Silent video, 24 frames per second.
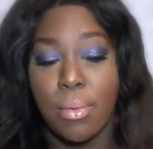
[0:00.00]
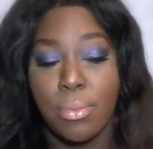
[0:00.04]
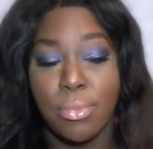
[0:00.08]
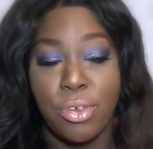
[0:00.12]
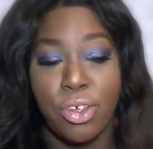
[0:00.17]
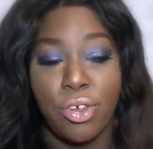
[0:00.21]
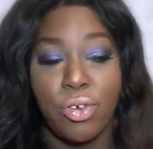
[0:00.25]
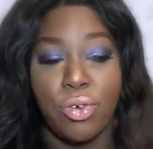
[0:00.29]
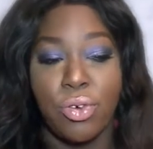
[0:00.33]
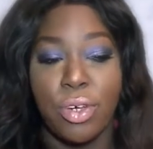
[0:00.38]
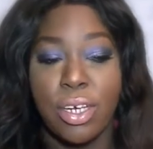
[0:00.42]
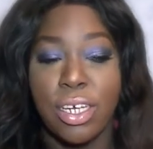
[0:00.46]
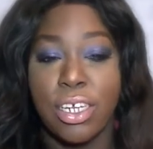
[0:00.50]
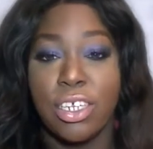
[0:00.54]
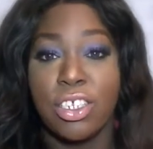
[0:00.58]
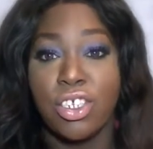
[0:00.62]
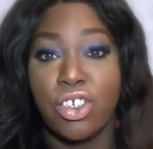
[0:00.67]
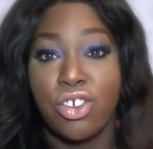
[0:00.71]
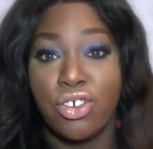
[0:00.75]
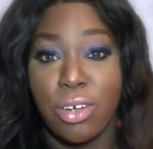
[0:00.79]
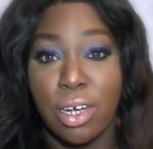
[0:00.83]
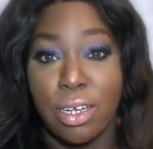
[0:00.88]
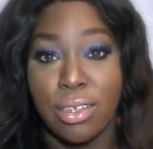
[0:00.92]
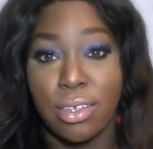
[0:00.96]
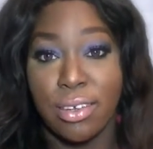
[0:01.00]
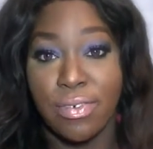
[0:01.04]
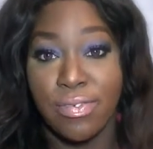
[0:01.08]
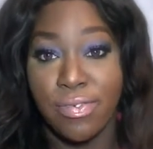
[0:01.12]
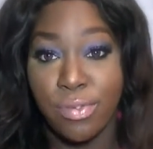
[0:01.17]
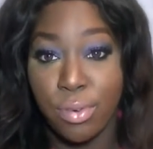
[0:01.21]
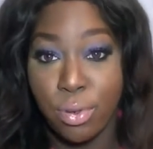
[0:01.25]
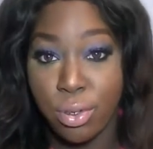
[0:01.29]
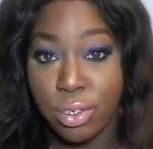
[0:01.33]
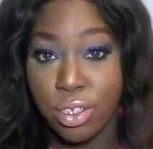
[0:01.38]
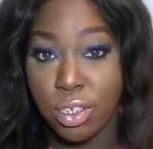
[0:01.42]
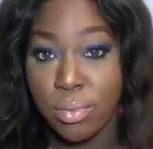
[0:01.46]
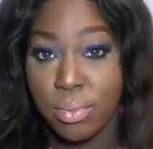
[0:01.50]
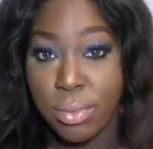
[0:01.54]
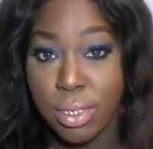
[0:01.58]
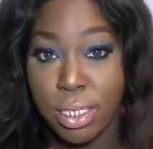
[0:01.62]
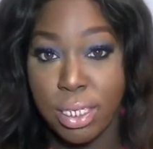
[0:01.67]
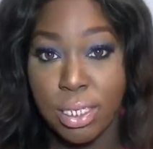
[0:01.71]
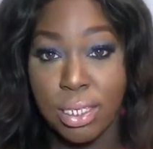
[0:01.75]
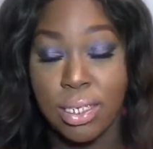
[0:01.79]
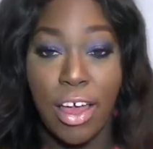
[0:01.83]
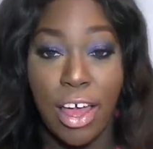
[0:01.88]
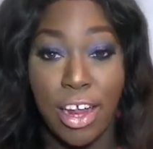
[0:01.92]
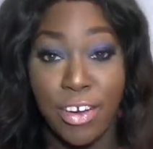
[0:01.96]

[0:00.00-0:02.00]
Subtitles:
you can instruct enforcement.